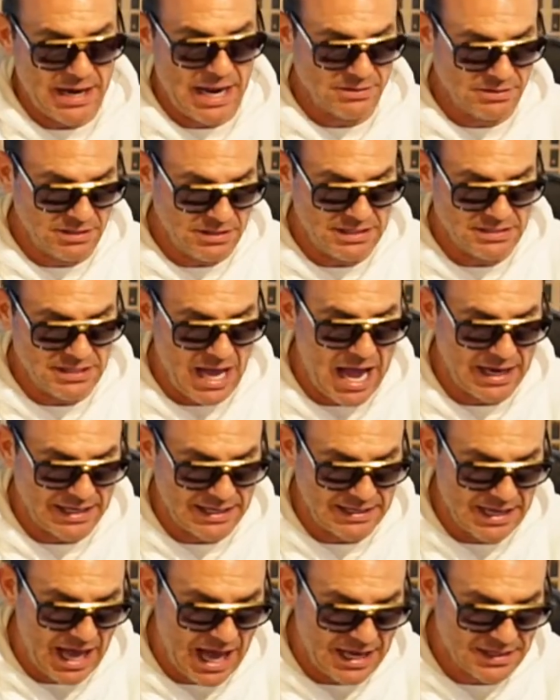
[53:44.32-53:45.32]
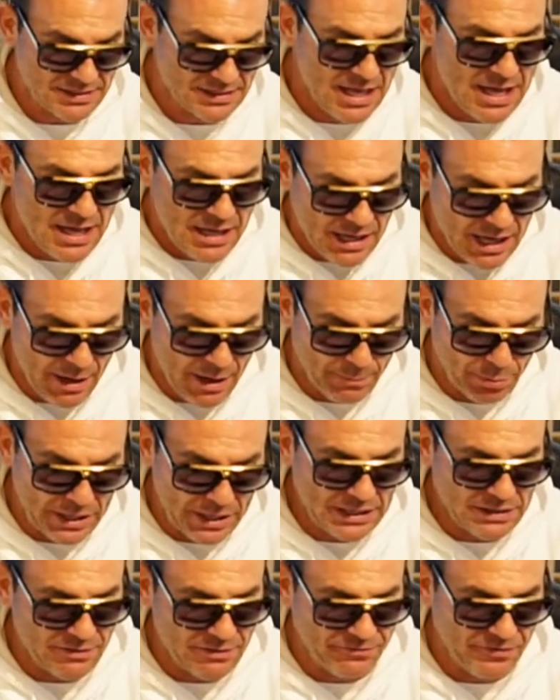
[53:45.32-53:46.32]
out to these hockey guys uh,
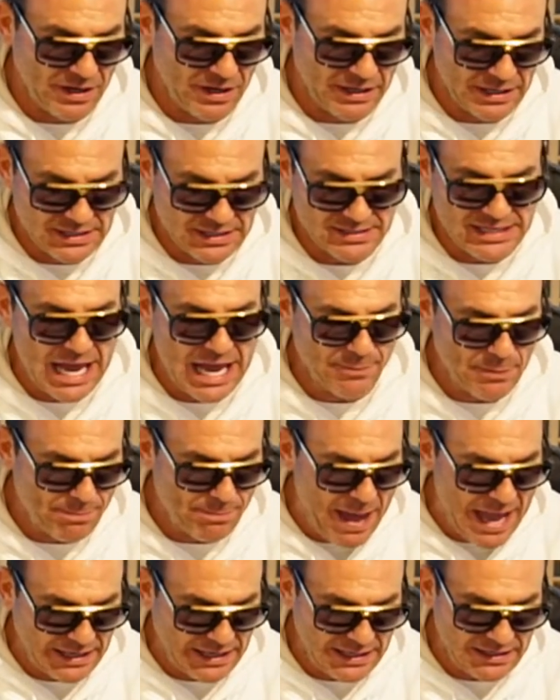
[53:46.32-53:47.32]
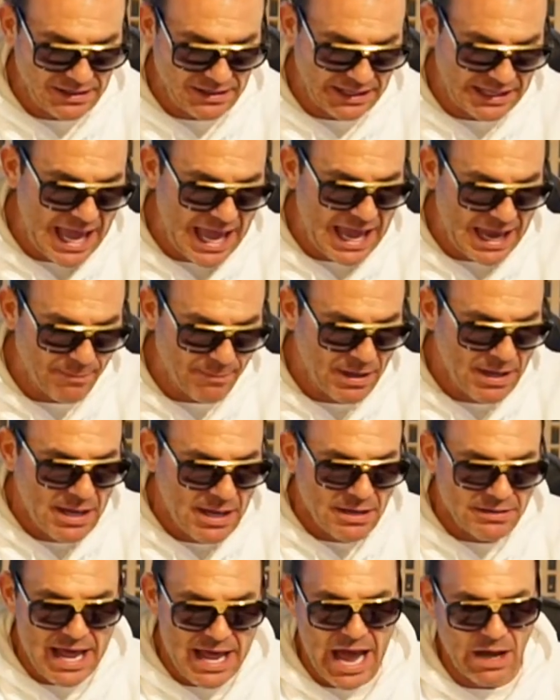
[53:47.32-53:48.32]
bringing the fucking excitement back into the game.
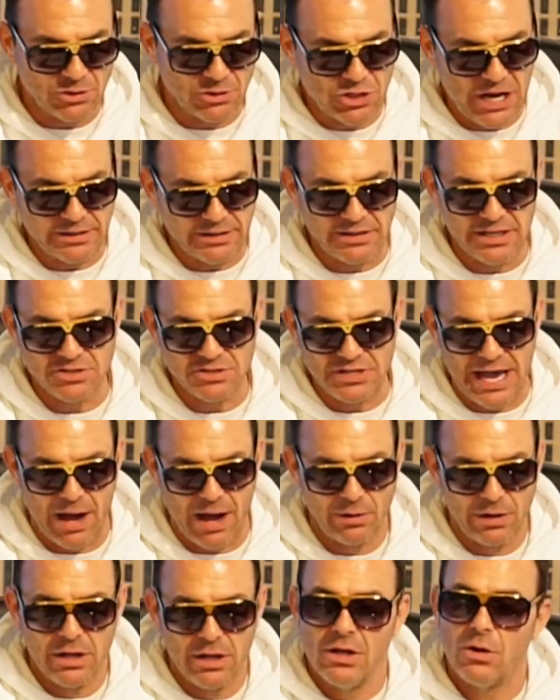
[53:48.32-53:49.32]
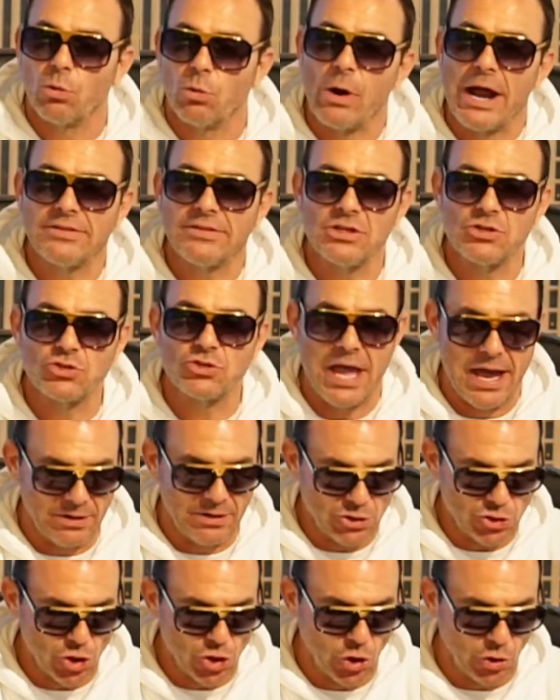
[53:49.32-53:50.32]
Now, check this out. Write this down
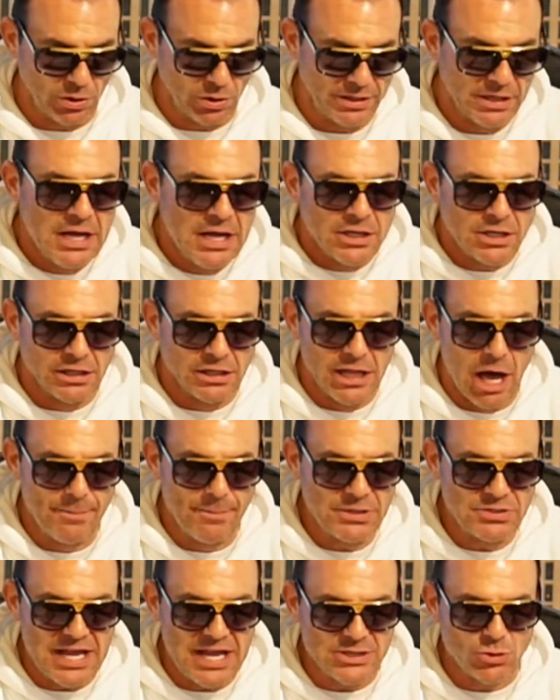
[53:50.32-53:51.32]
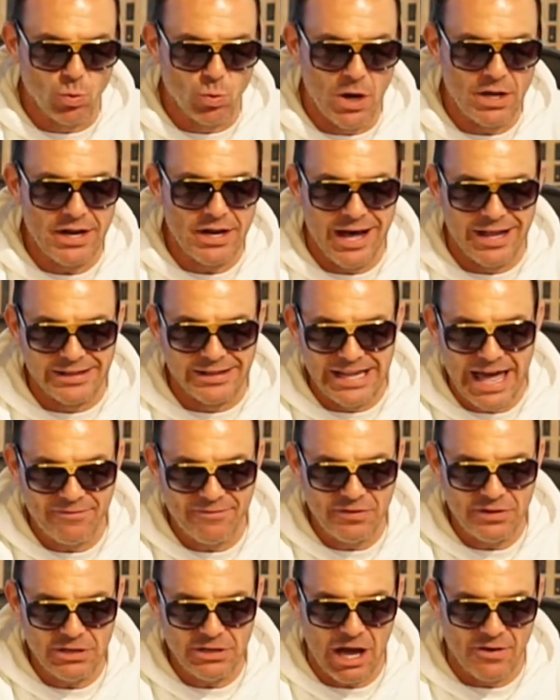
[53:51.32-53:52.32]
and circle it. Columbus has won
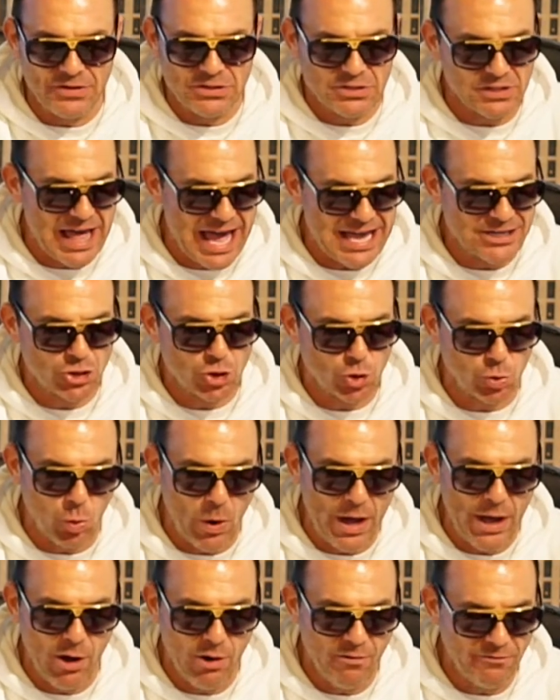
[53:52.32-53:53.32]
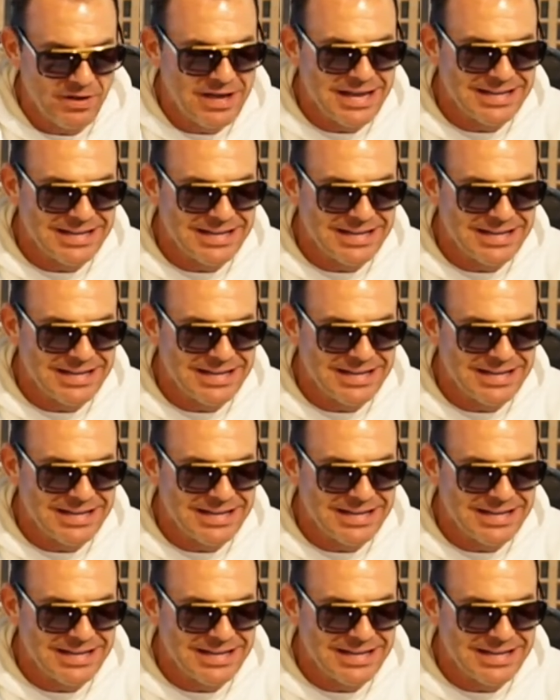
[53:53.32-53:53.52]
11 of its last 12